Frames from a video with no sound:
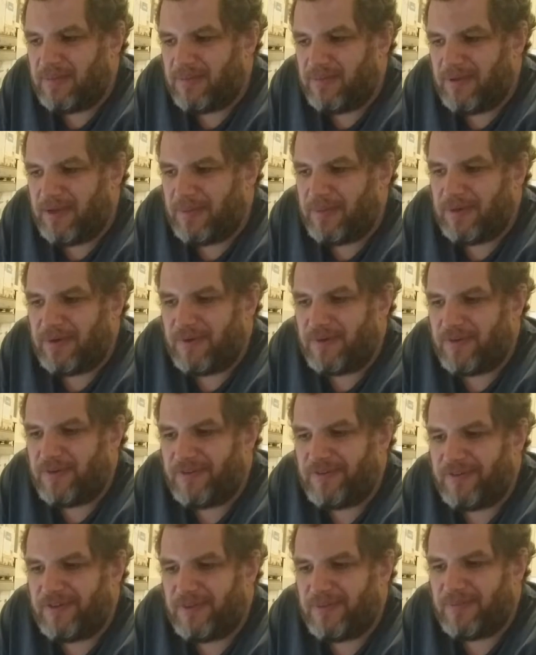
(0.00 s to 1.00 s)
coming
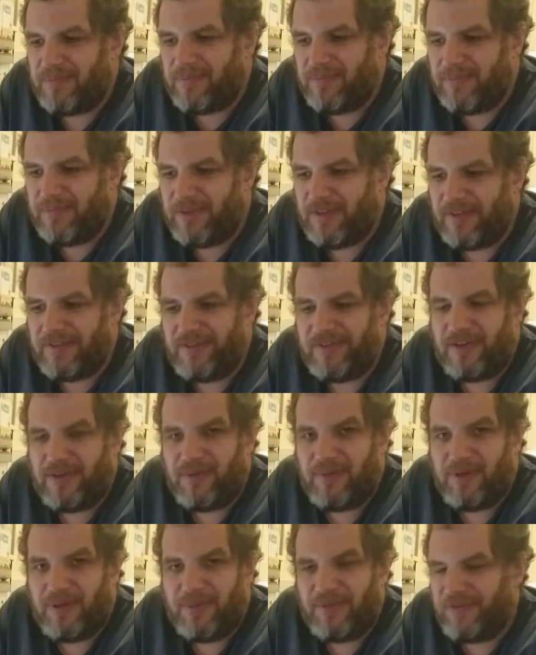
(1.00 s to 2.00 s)
across some nasty
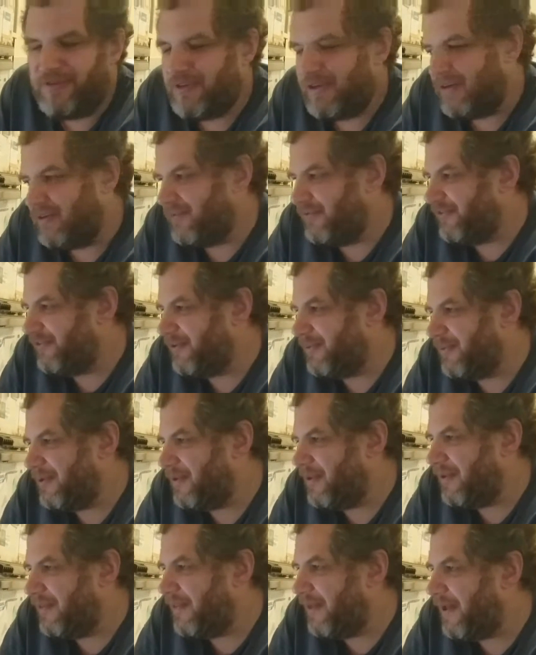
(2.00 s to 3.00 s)
website or
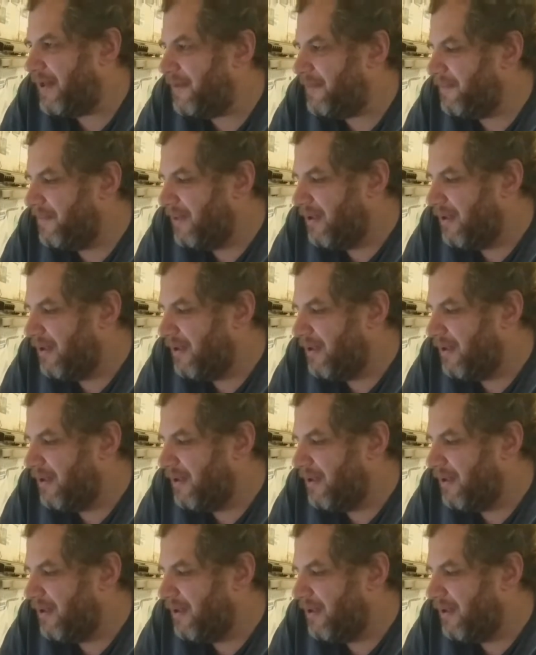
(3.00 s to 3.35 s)
something like that.